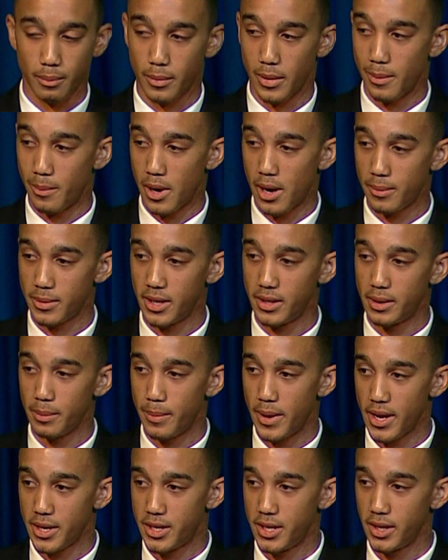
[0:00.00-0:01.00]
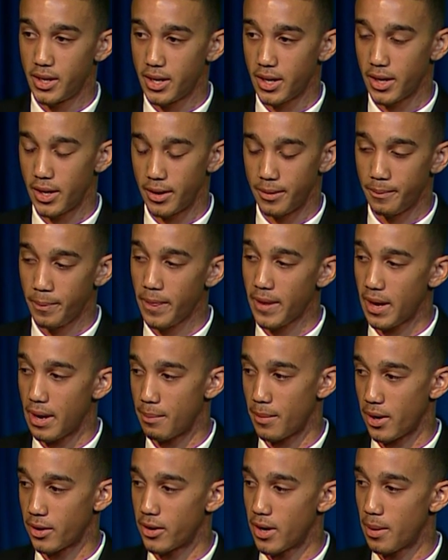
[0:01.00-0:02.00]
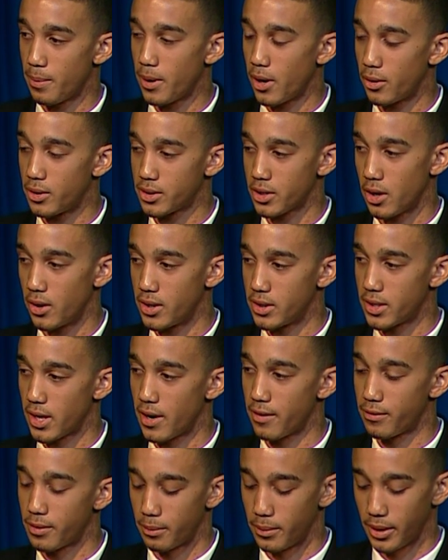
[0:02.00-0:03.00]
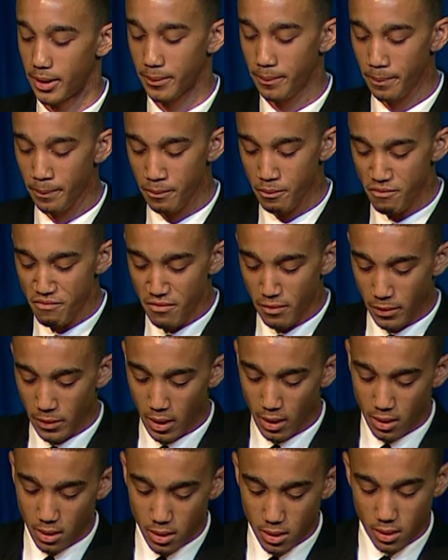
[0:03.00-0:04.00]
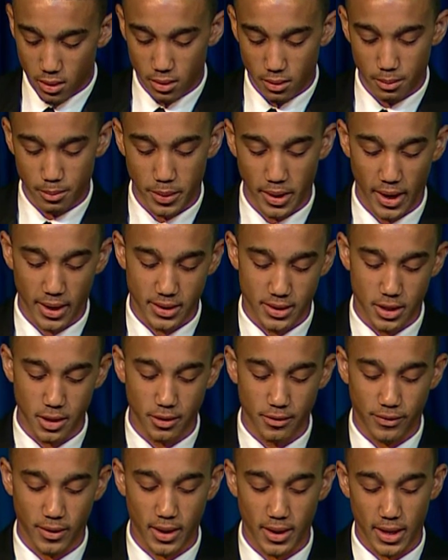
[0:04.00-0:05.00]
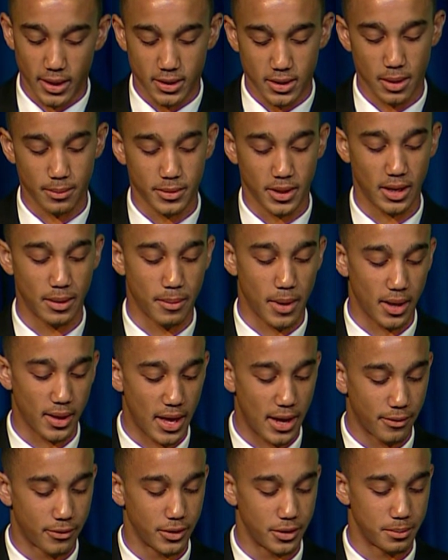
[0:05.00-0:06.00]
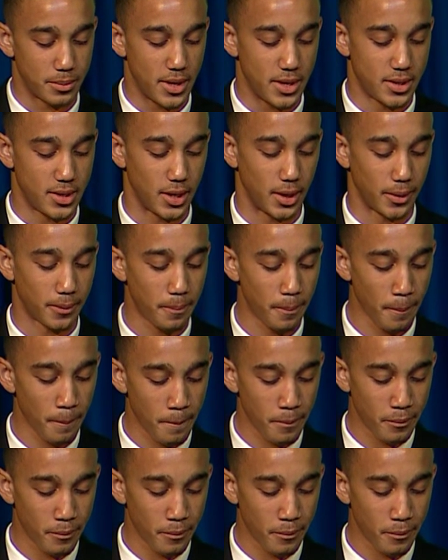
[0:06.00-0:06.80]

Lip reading: My mom did the best she could, and my grandpa was always there for me, but I still felt like something in my life was missing.